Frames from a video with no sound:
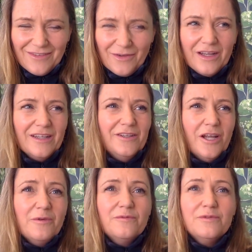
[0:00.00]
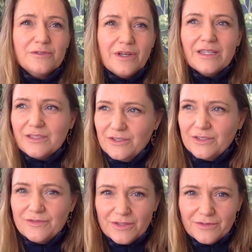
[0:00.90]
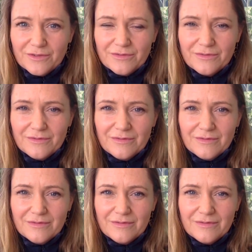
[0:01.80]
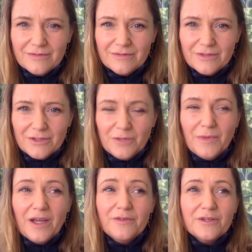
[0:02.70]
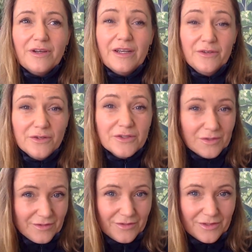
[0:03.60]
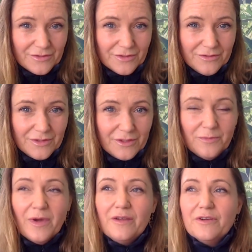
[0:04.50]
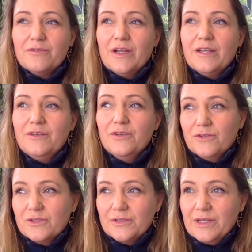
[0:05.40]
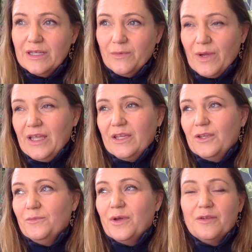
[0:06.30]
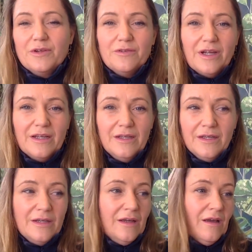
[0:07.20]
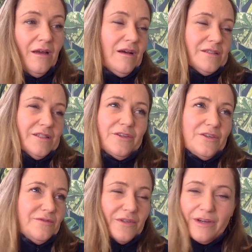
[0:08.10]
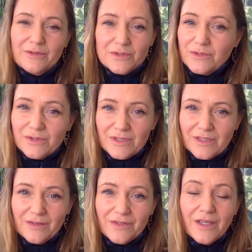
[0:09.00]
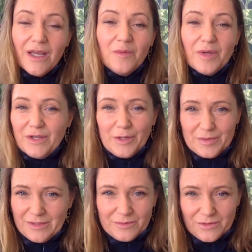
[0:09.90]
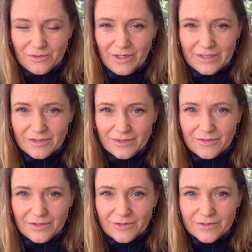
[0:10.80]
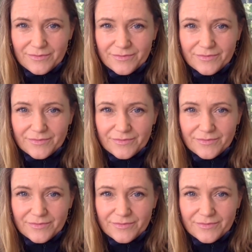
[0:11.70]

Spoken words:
right? No one regrets doing a funeral. You might regret not doing a funeral. You might regret not doing a wake. You might regret, I don't know, you can regret all sorts of stuff, but nobody would regret doing a funeral.